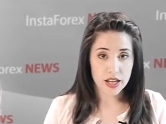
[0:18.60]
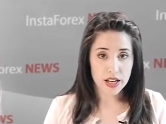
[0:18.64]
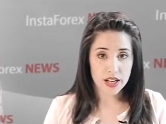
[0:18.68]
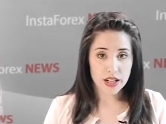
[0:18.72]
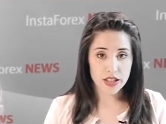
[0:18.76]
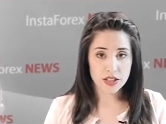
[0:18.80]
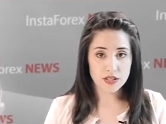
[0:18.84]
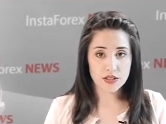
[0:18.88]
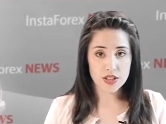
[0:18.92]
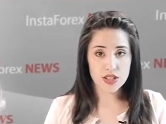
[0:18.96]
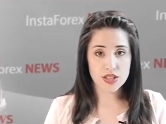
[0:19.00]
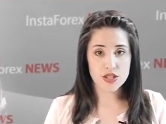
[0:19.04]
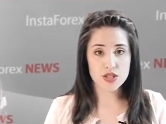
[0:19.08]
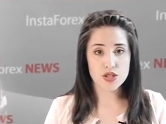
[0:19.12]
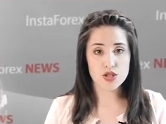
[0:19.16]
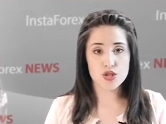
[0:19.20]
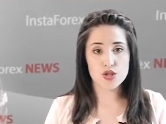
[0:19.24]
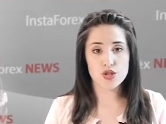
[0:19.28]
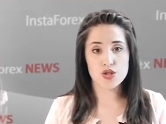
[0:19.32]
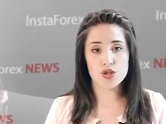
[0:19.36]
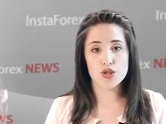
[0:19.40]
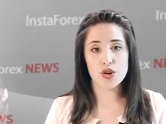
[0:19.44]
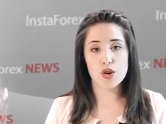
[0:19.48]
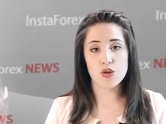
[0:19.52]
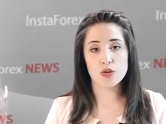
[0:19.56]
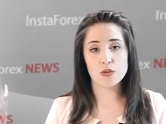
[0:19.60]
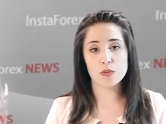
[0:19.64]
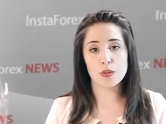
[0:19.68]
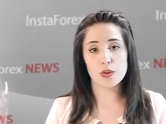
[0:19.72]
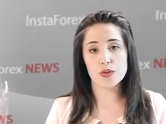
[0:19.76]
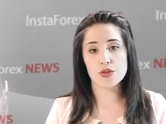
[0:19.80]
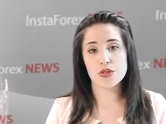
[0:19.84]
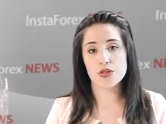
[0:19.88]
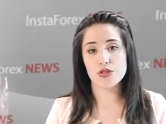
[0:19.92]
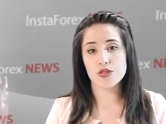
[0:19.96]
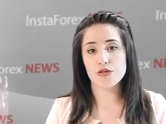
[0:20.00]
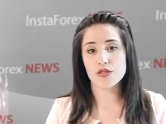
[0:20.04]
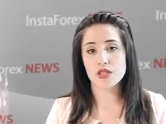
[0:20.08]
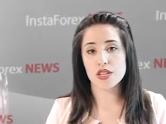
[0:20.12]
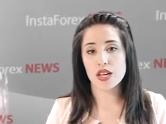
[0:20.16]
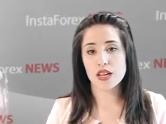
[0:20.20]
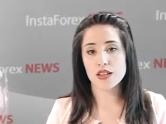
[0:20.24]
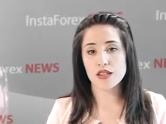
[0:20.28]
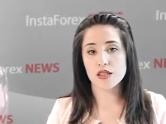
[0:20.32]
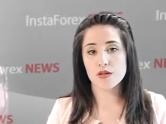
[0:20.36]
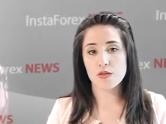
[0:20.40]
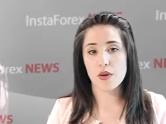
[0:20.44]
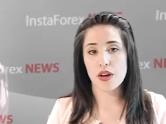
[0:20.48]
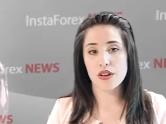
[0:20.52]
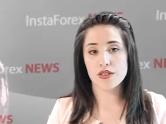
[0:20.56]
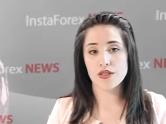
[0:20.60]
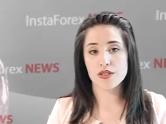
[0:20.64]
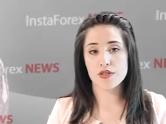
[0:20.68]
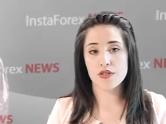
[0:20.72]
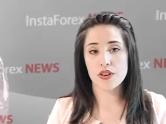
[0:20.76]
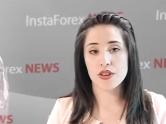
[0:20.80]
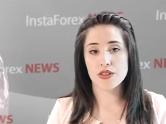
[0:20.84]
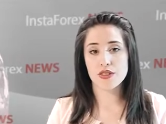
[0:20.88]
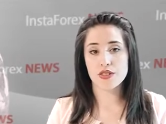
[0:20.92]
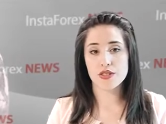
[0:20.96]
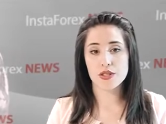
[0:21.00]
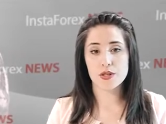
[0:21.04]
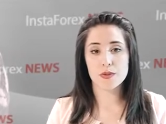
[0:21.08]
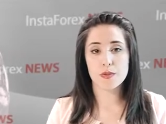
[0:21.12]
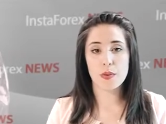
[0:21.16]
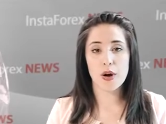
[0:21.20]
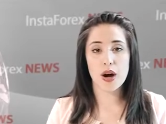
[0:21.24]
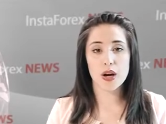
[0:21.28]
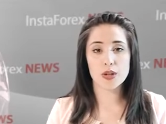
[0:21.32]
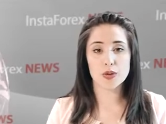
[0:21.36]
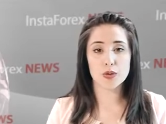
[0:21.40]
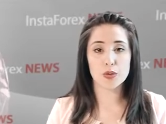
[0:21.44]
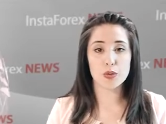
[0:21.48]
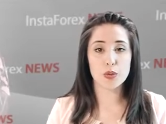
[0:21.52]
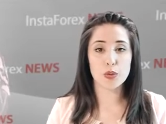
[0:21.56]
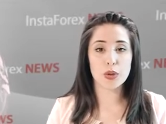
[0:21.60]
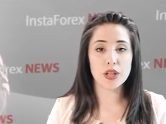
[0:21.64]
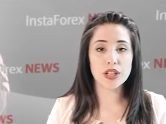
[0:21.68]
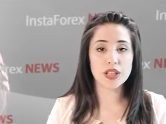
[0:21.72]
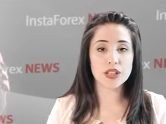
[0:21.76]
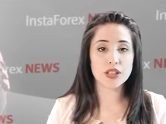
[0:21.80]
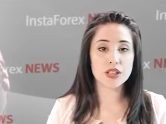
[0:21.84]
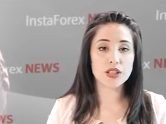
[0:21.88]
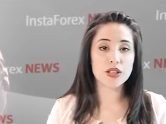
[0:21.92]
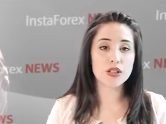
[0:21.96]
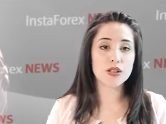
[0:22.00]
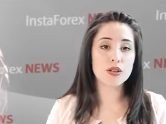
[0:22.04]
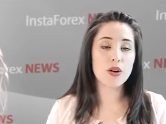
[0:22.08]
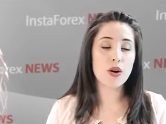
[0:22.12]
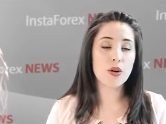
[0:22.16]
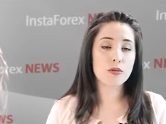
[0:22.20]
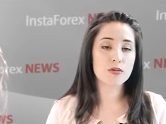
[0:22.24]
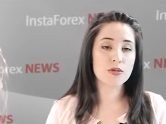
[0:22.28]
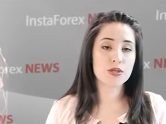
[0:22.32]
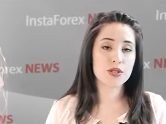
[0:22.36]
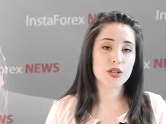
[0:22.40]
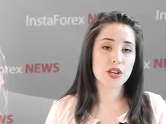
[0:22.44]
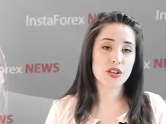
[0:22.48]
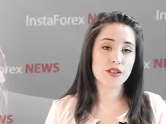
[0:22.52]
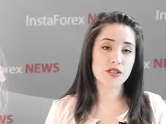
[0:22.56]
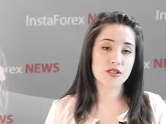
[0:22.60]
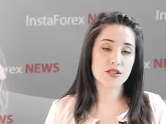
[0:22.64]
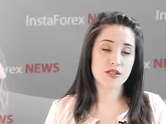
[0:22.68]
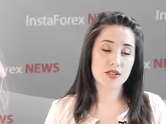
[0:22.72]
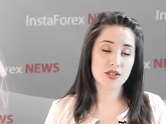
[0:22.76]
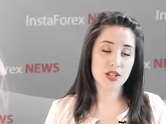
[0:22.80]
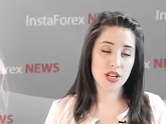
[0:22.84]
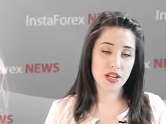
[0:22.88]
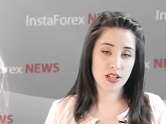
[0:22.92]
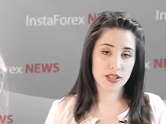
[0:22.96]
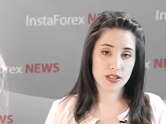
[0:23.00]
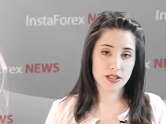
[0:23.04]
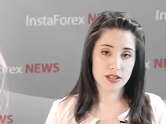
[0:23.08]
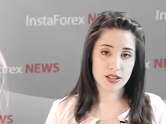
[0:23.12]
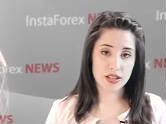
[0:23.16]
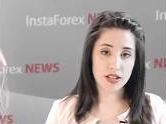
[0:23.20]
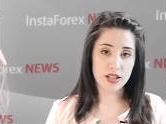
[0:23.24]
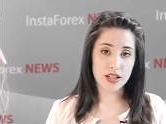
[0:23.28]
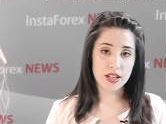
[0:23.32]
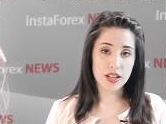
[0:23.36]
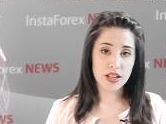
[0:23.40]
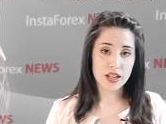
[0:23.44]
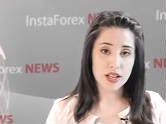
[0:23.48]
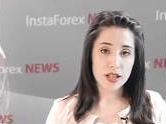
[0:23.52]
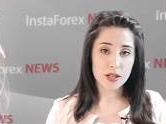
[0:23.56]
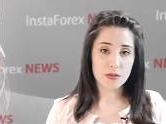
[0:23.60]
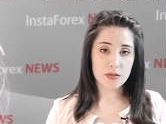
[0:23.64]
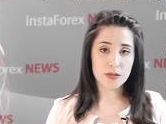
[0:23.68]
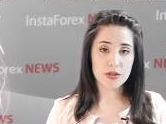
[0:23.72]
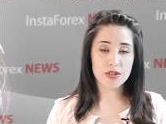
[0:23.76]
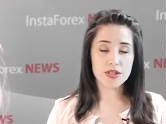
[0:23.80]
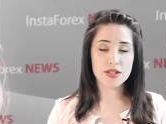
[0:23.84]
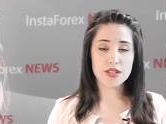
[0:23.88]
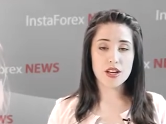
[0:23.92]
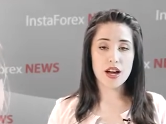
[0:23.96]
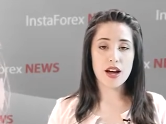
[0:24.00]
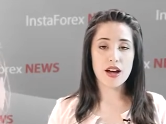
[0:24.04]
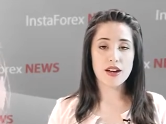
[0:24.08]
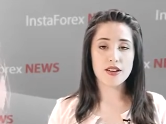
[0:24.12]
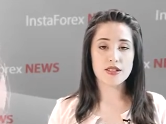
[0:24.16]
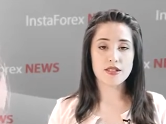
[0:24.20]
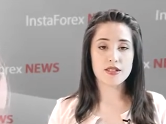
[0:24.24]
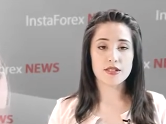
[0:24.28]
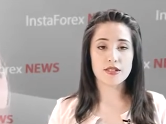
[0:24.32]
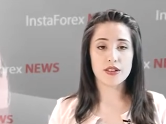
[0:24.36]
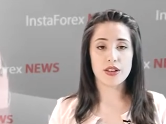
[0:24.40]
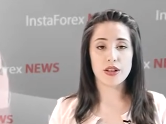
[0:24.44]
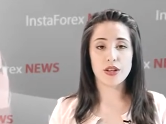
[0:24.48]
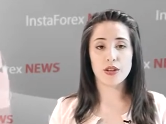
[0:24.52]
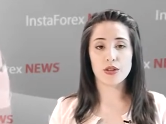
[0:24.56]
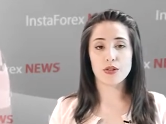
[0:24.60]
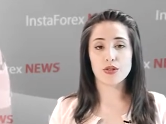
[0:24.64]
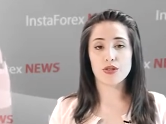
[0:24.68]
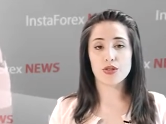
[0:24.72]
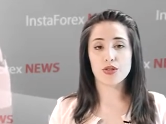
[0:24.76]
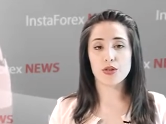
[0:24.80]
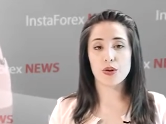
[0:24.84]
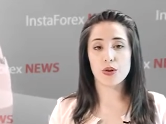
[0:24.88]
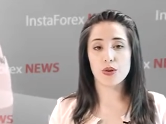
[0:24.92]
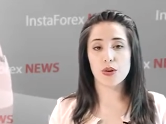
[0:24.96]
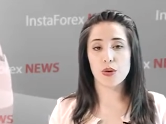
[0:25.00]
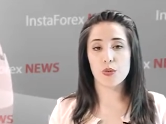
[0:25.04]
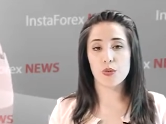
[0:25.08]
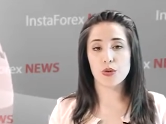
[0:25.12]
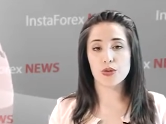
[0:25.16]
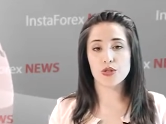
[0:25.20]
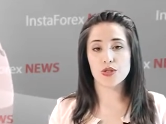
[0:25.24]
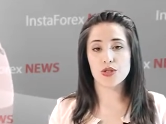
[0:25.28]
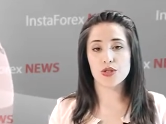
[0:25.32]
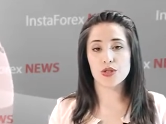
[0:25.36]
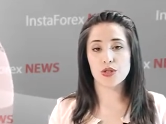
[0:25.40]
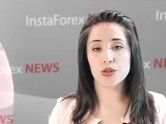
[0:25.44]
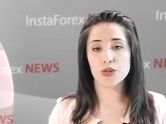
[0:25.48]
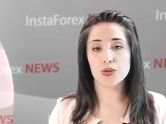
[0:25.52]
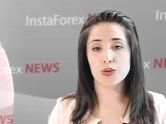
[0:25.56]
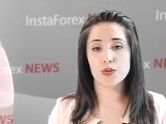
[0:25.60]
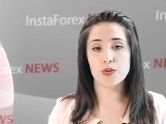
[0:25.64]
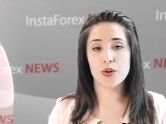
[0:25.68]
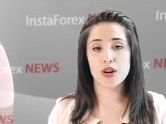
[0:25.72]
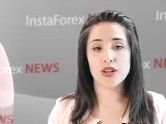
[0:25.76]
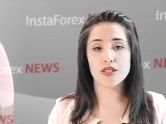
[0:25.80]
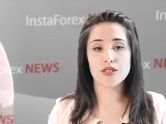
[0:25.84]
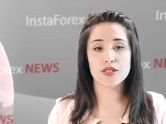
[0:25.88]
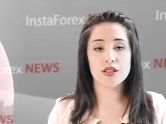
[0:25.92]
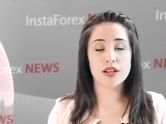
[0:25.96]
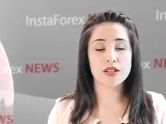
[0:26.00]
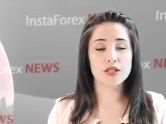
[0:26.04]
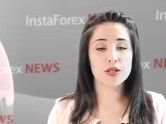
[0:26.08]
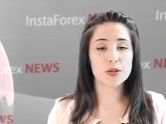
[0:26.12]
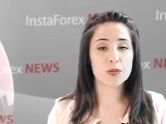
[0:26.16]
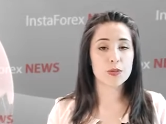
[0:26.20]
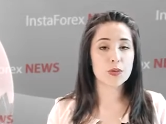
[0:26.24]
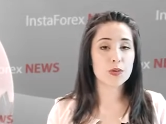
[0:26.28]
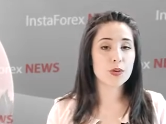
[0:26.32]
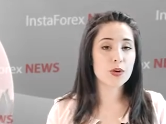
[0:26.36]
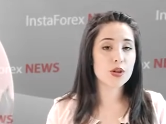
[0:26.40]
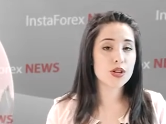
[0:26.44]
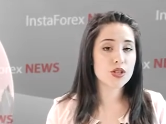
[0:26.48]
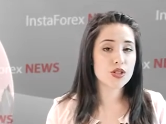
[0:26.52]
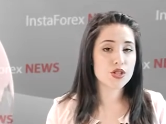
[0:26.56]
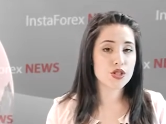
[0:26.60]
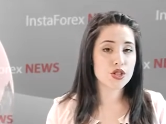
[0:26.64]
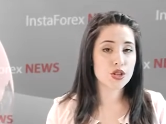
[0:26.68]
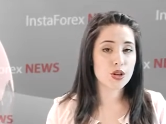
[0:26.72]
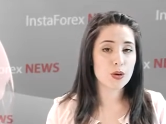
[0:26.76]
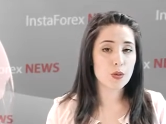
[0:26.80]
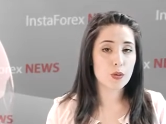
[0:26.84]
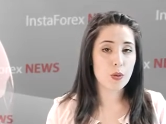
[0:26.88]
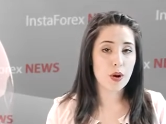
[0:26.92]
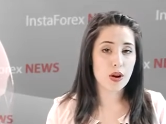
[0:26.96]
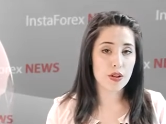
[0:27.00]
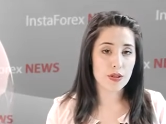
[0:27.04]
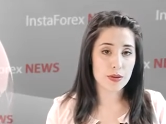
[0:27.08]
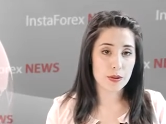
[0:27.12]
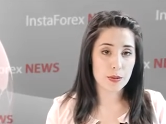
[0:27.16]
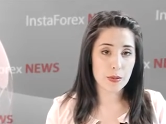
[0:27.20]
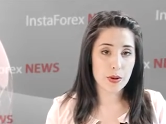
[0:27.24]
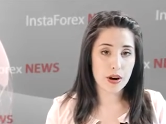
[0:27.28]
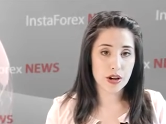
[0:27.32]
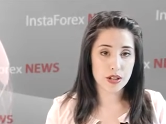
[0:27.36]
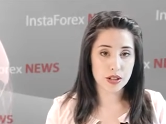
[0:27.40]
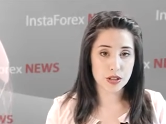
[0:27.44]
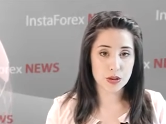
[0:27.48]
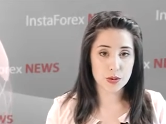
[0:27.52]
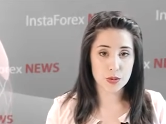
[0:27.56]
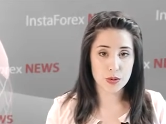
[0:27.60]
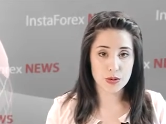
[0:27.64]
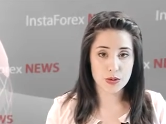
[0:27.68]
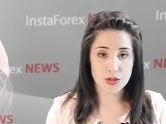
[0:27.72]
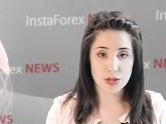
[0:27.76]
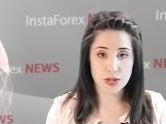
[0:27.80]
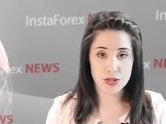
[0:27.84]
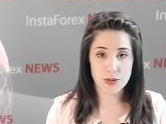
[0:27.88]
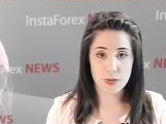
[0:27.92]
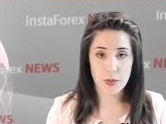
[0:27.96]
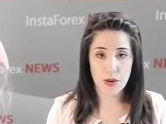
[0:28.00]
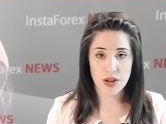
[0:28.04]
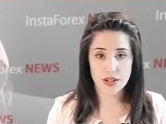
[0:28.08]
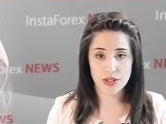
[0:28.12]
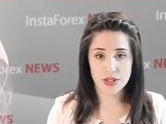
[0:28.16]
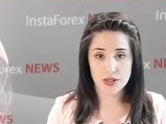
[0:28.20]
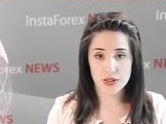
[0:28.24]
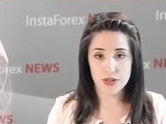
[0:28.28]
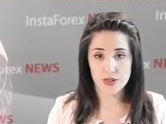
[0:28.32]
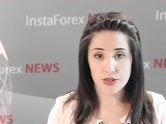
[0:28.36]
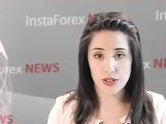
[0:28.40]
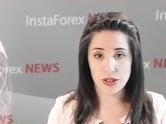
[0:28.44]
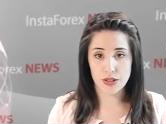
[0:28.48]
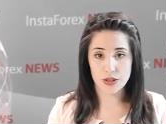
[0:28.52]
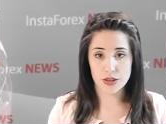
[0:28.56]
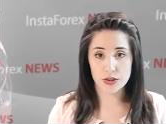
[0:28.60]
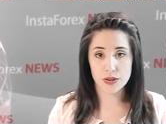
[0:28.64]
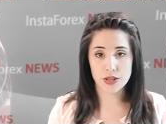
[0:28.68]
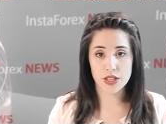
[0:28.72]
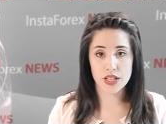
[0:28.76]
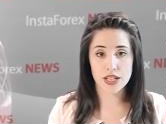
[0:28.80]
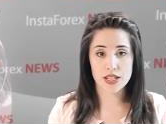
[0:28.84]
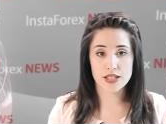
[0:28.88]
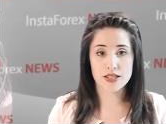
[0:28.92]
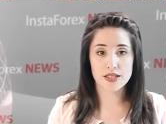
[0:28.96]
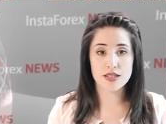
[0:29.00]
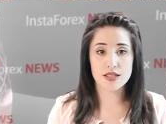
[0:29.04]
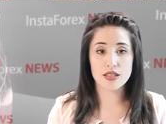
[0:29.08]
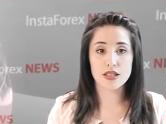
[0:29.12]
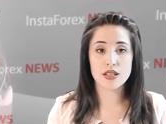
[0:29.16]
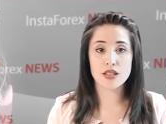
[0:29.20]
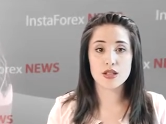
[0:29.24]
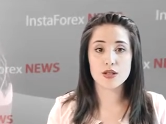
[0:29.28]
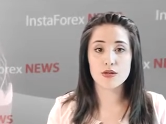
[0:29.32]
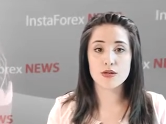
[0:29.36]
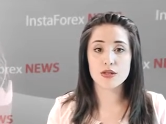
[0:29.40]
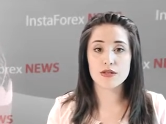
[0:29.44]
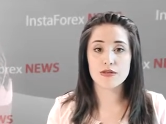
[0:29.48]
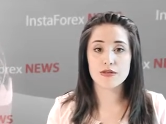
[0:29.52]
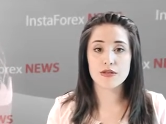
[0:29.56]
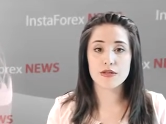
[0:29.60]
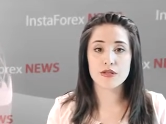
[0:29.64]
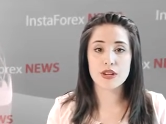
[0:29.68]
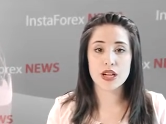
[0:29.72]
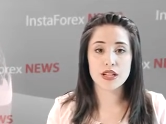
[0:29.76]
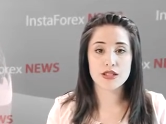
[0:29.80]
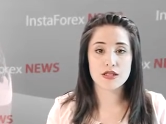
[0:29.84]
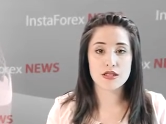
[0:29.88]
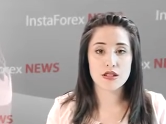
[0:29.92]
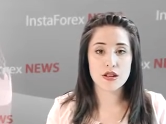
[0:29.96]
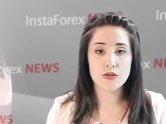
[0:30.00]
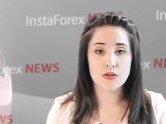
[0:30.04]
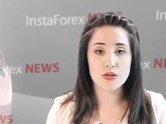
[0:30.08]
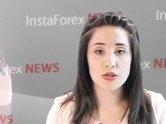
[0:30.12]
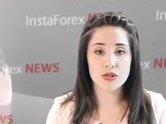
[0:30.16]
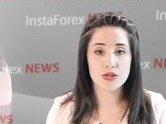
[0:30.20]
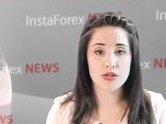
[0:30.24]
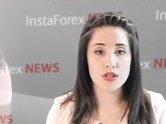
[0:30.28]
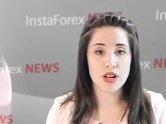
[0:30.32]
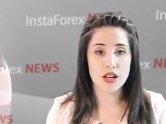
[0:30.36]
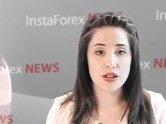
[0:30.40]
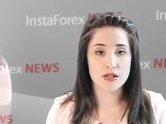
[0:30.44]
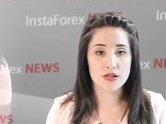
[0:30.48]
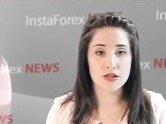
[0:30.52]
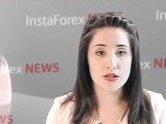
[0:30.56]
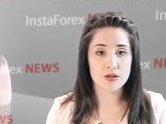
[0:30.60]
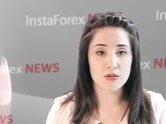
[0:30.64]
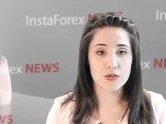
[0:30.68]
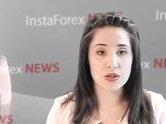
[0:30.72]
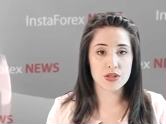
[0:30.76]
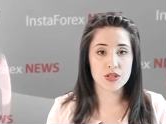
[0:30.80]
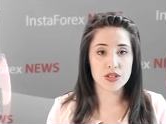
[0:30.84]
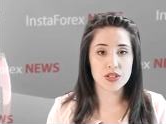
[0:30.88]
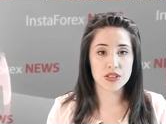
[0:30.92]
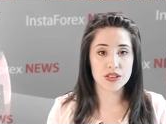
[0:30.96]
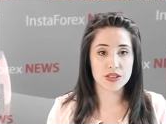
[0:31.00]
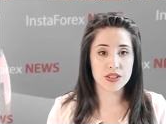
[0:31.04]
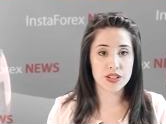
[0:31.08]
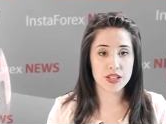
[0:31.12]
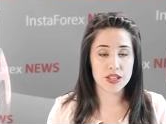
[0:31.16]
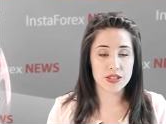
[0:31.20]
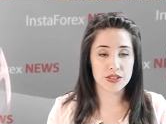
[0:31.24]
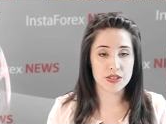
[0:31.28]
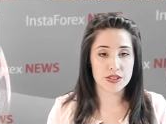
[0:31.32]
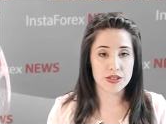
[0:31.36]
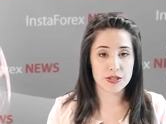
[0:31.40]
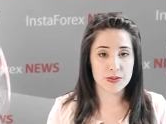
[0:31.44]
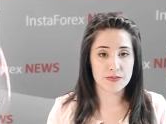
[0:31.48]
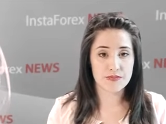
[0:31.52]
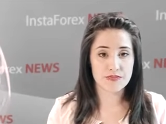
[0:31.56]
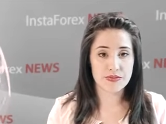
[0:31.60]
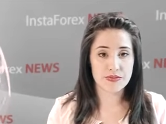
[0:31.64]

Investors showed positive sentiment even despite weak new home sales data. Besides, the US dollar was still trading under pressure while the market was expecting the UK's EU referendum results to be declared.